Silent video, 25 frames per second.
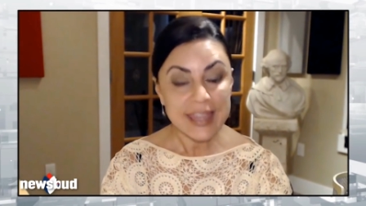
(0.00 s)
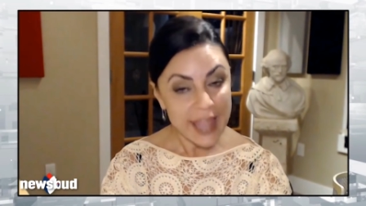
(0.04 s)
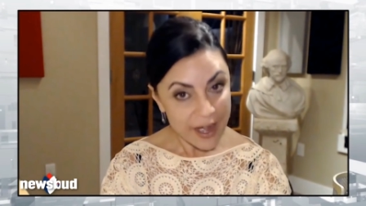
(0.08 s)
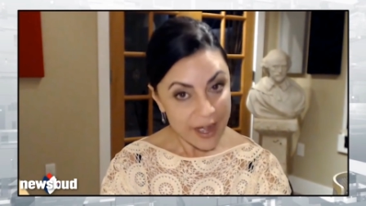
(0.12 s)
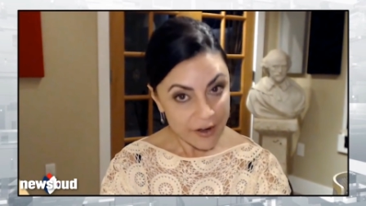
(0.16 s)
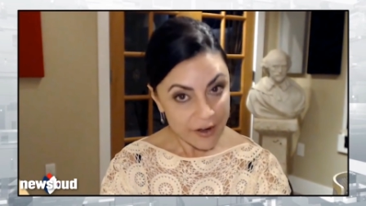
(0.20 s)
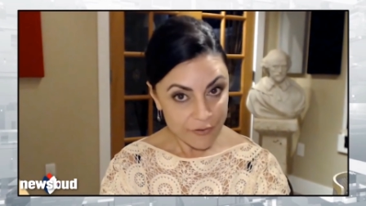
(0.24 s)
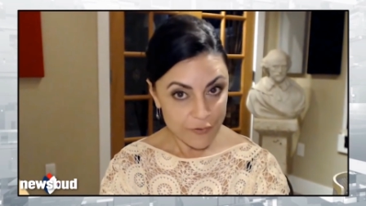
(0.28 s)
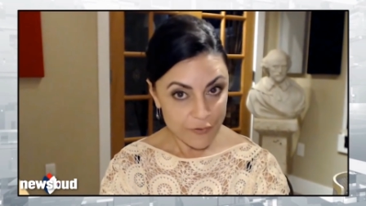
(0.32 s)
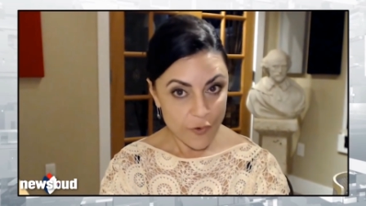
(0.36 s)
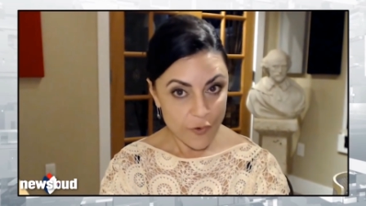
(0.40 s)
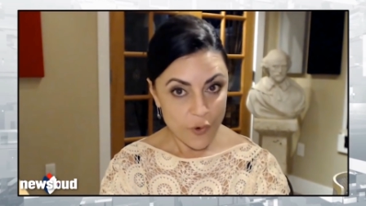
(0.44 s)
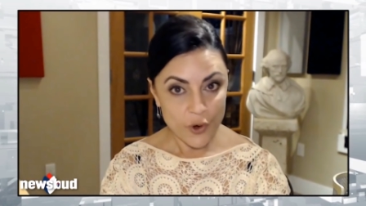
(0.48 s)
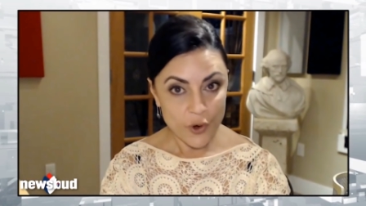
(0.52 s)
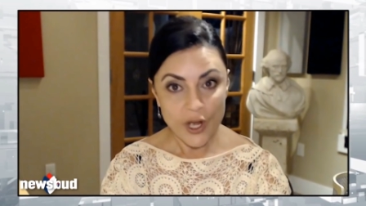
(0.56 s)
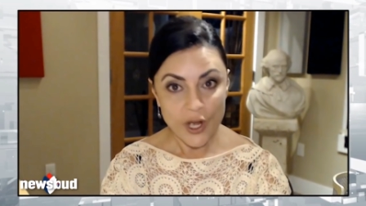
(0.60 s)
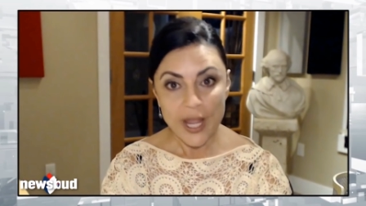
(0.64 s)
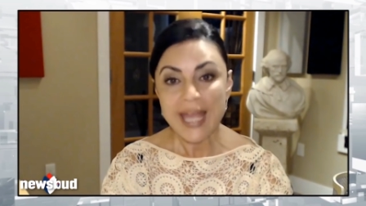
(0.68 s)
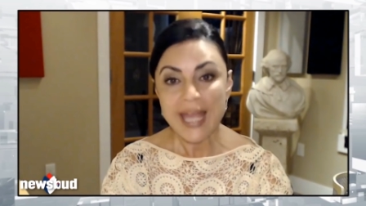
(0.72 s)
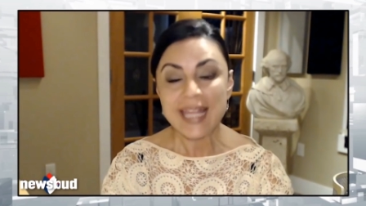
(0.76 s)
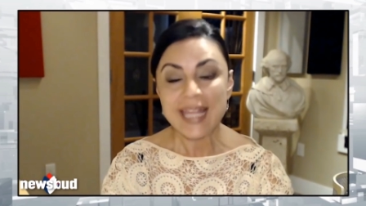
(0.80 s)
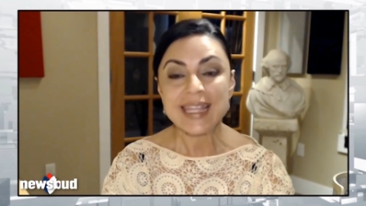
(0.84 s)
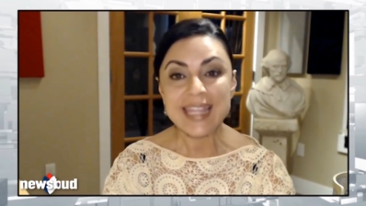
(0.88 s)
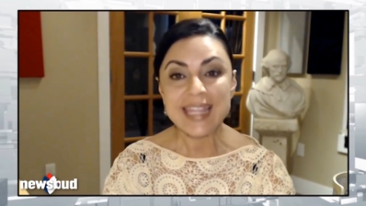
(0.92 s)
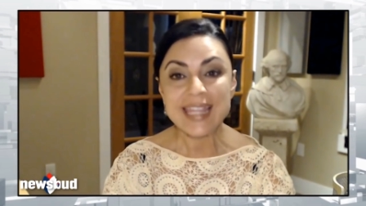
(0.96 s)

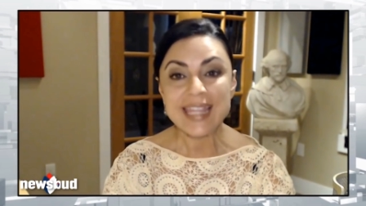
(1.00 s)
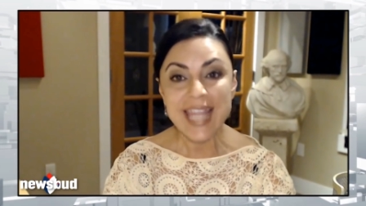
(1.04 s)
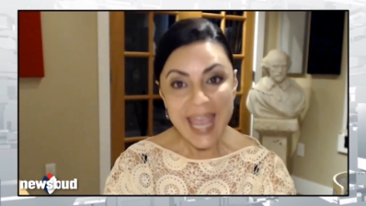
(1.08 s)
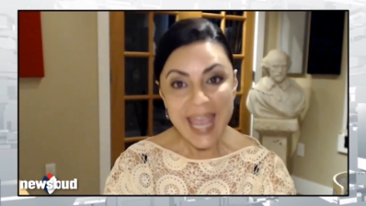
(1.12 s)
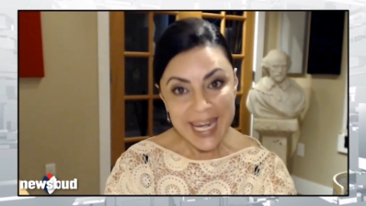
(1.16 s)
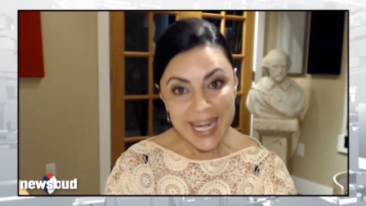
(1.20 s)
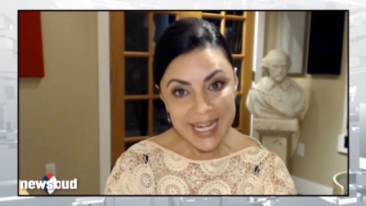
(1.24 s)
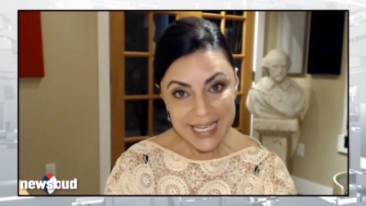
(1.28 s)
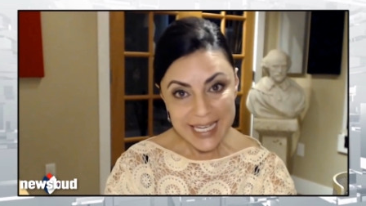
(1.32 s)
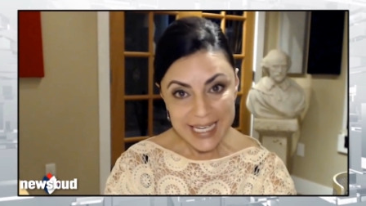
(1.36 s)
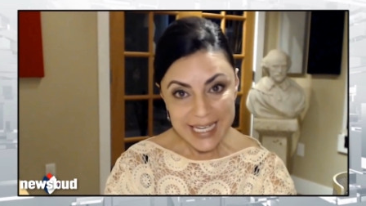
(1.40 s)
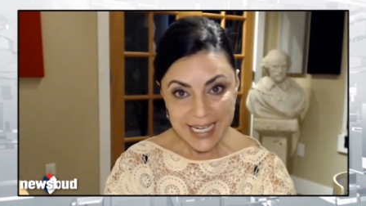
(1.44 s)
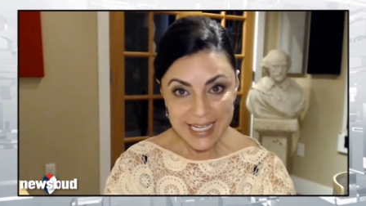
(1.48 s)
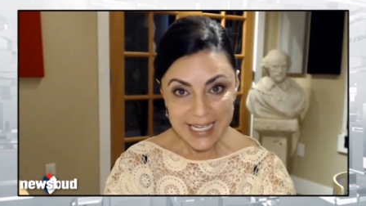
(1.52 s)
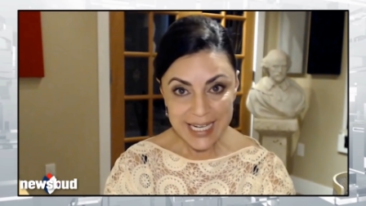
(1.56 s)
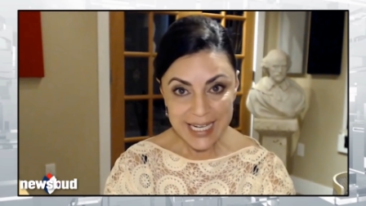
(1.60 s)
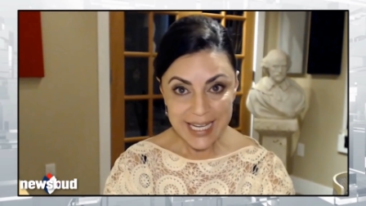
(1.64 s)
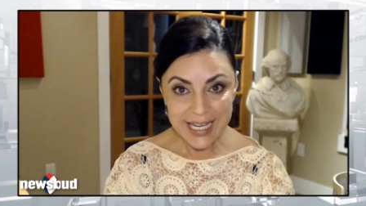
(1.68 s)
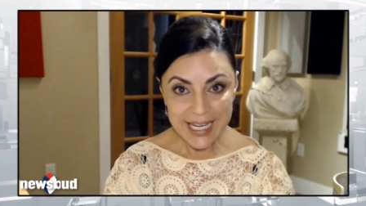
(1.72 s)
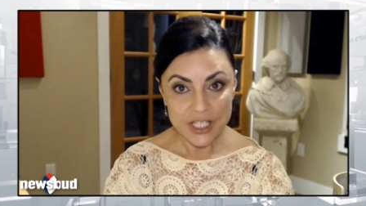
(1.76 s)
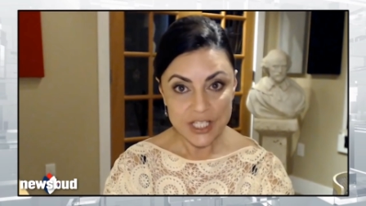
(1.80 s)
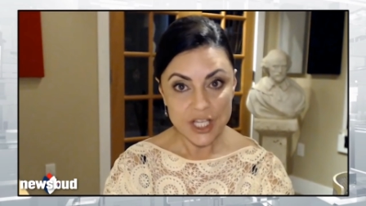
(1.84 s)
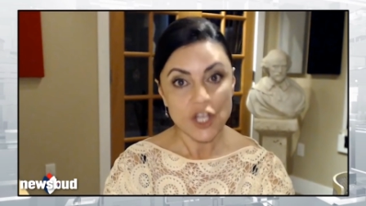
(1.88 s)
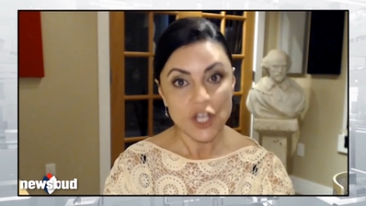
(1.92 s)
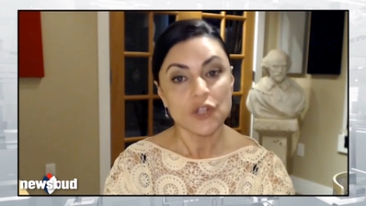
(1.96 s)
Therefore, they
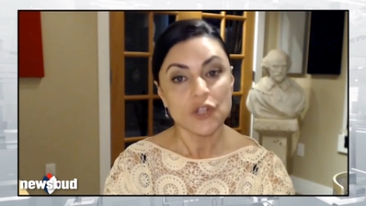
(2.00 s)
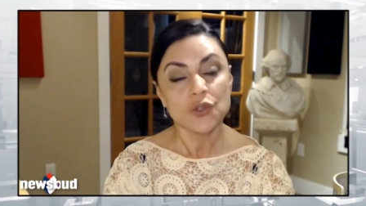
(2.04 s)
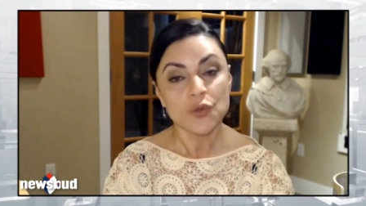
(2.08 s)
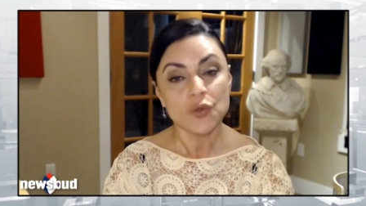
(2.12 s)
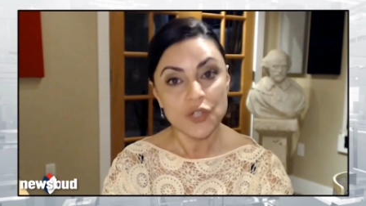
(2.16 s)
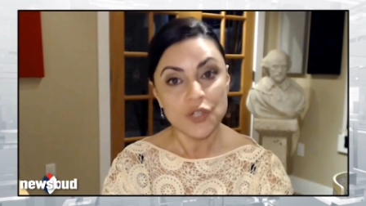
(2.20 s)
needed